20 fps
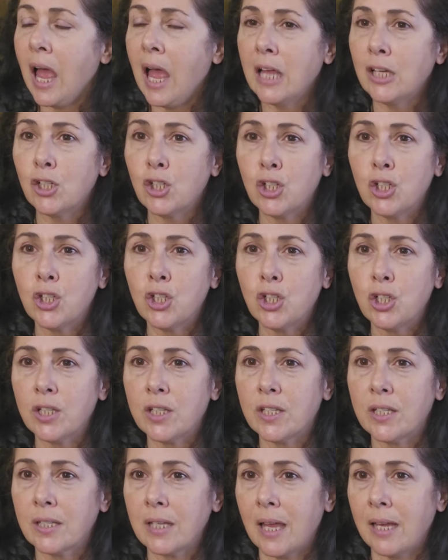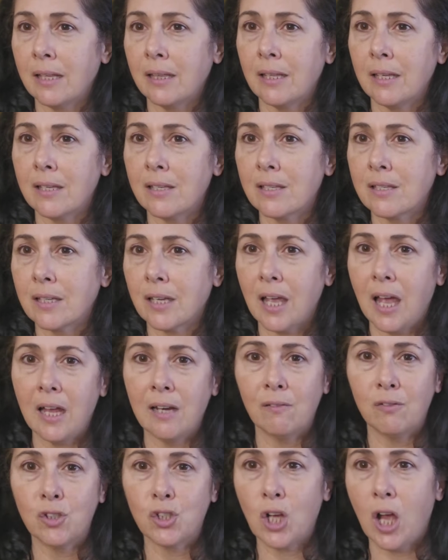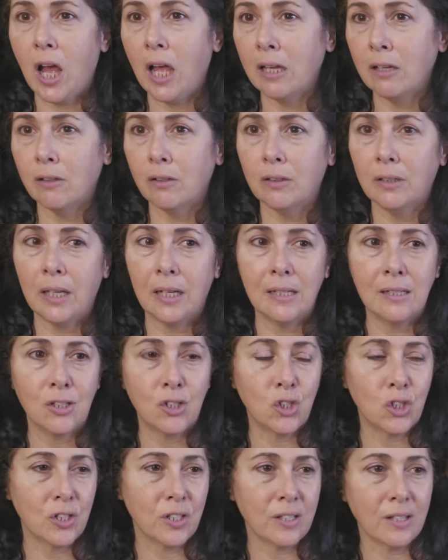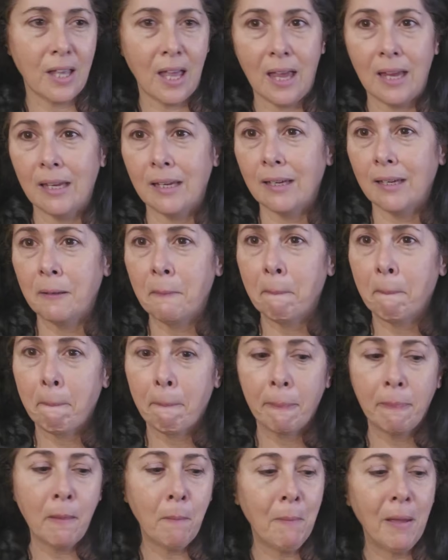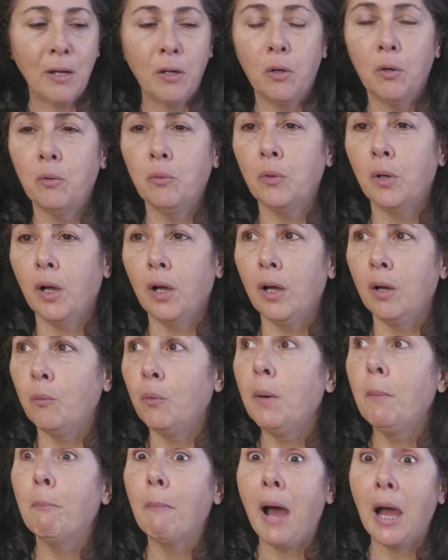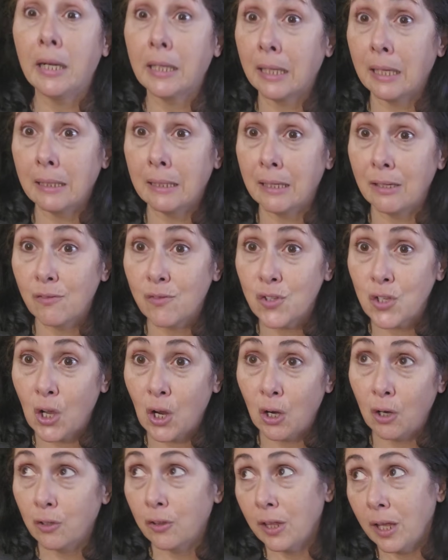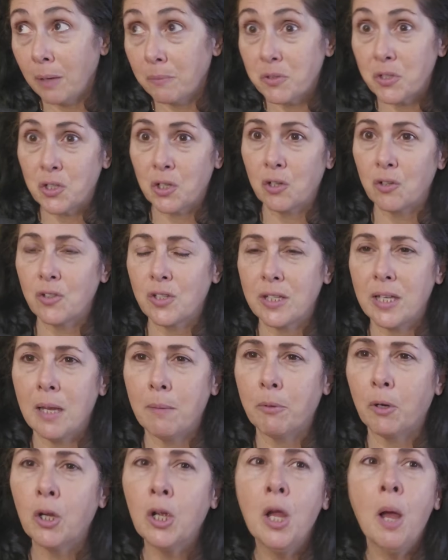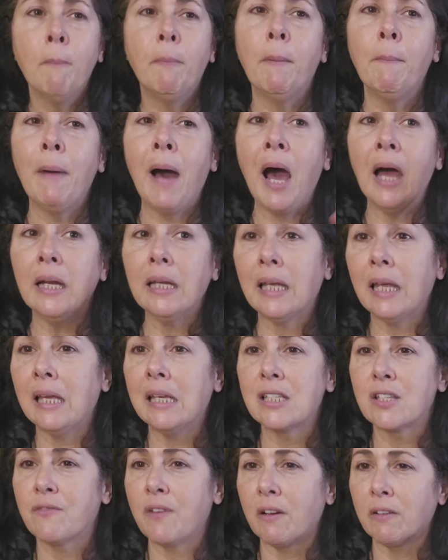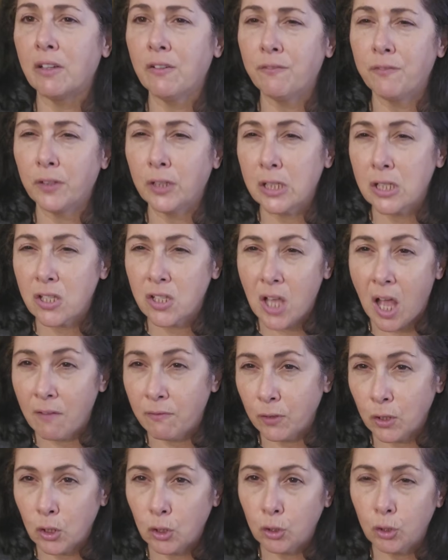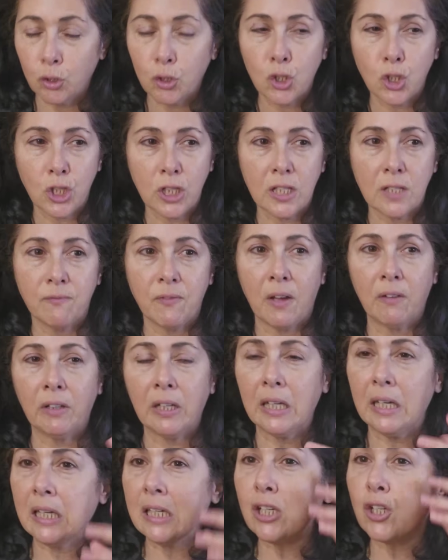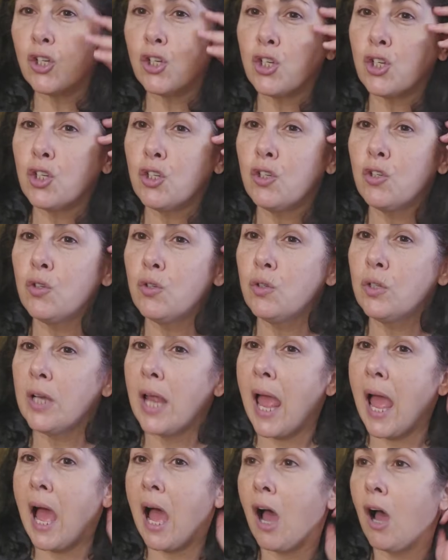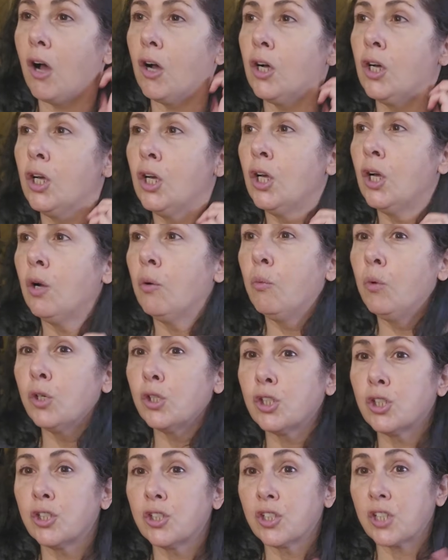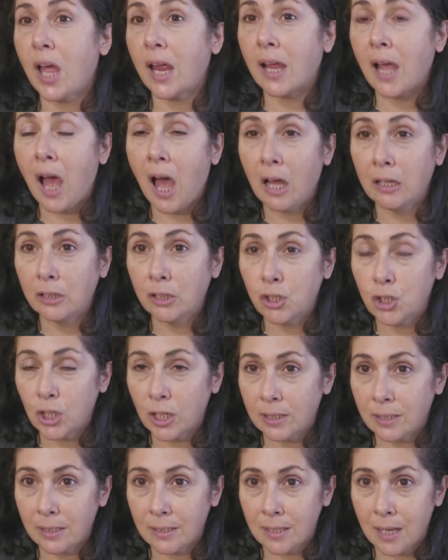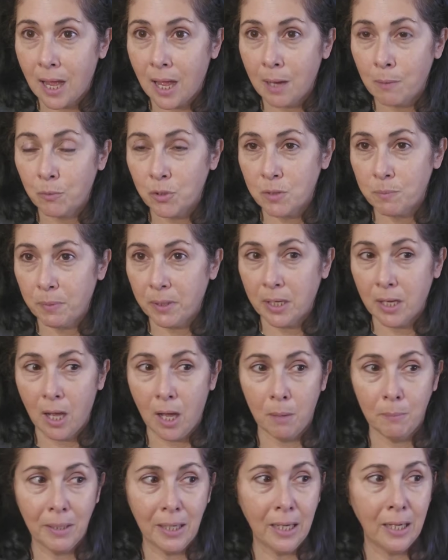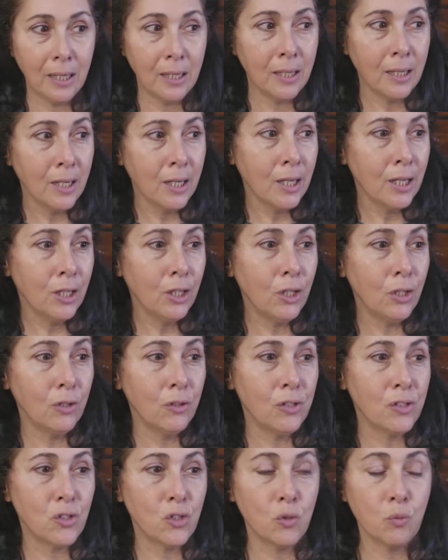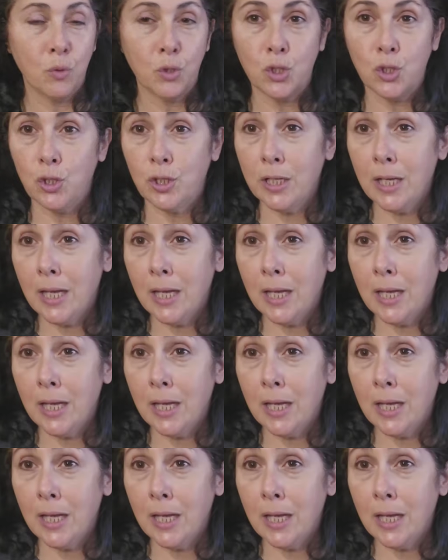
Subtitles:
and she's just like this kind of child that is just like, no matter what Monica gives her, the upstairs neighbor. But Monica is very philosophical. She's very into now, which psychology at the time was becoming, you know, this is what you